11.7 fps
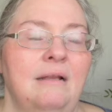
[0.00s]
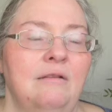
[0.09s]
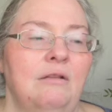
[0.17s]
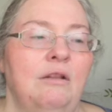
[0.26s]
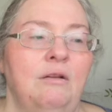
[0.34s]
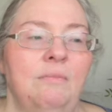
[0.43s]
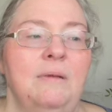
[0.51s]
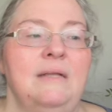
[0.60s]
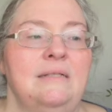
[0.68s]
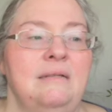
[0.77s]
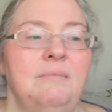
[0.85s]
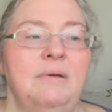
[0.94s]
little
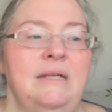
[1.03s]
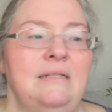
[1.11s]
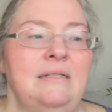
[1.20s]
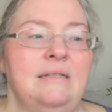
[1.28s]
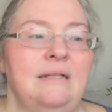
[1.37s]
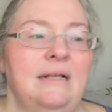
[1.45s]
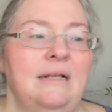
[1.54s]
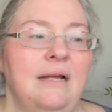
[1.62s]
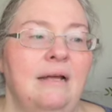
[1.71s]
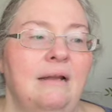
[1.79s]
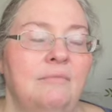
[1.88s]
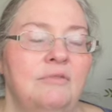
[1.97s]
bits and pieces like
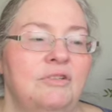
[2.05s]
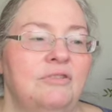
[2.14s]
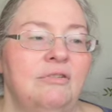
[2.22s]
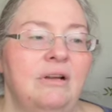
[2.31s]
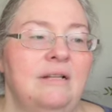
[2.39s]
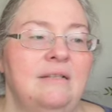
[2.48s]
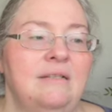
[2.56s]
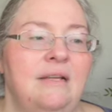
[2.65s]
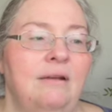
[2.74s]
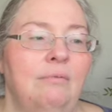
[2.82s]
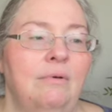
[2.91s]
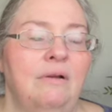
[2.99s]
that. I'm just trying to
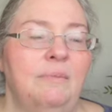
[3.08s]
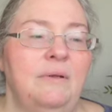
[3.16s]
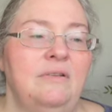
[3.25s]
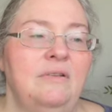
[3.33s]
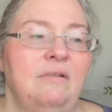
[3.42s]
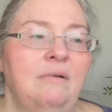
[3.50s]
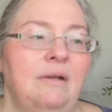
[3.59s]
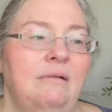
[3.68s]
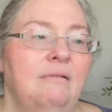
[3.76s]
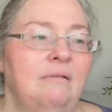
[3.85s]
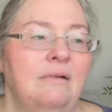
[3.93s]
see what I've been doing,